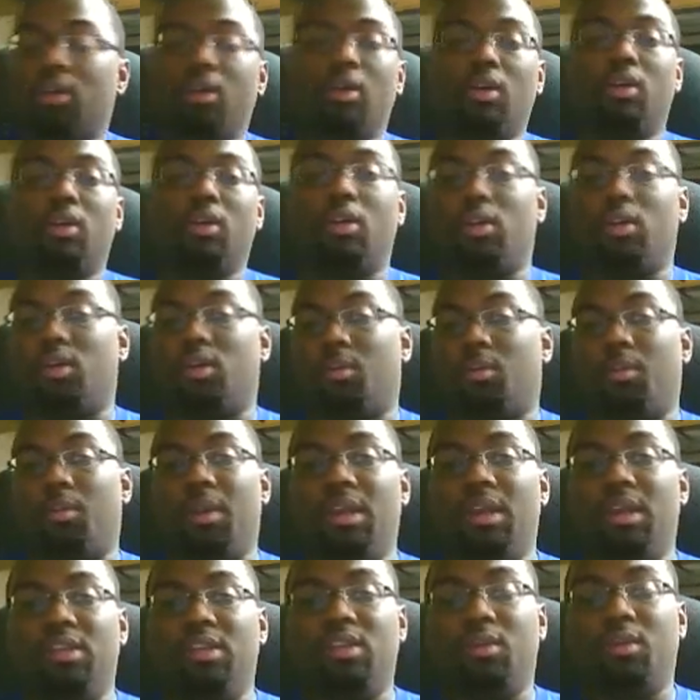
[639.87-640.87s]
an
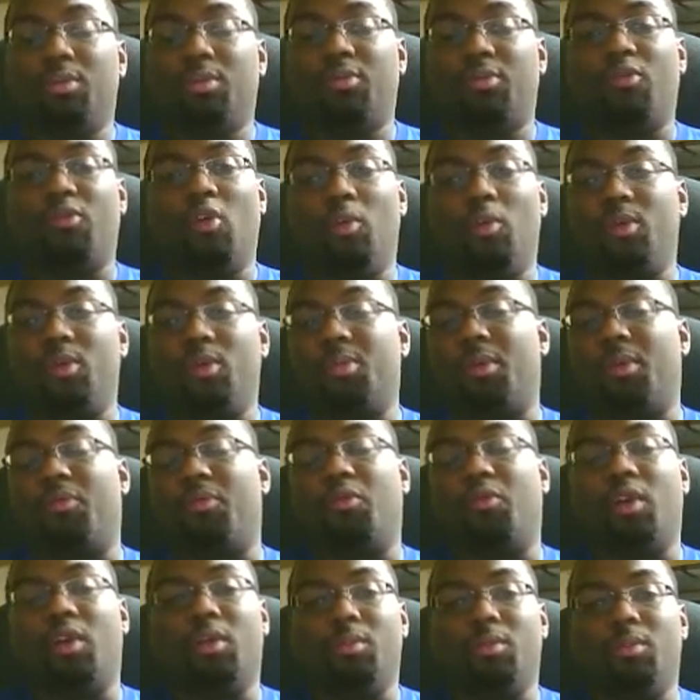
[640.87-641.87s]
amazing performance by
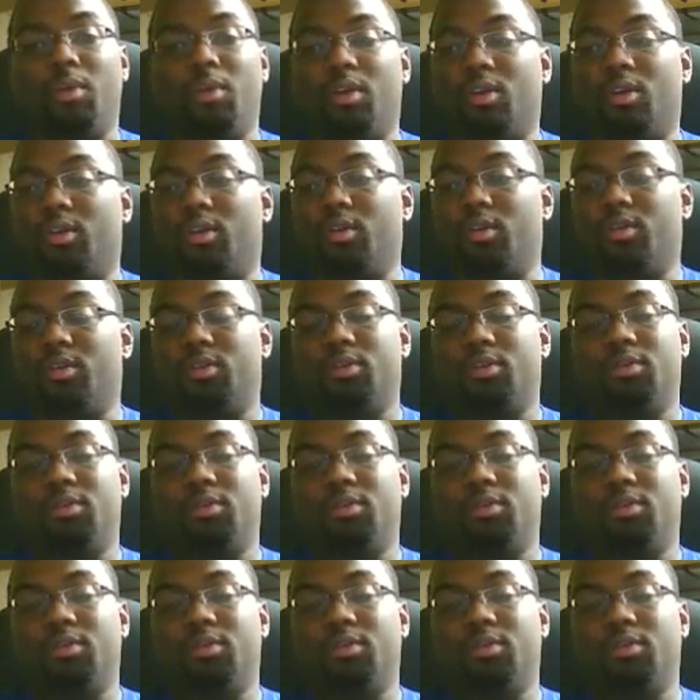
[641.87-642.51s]
Frank Mir.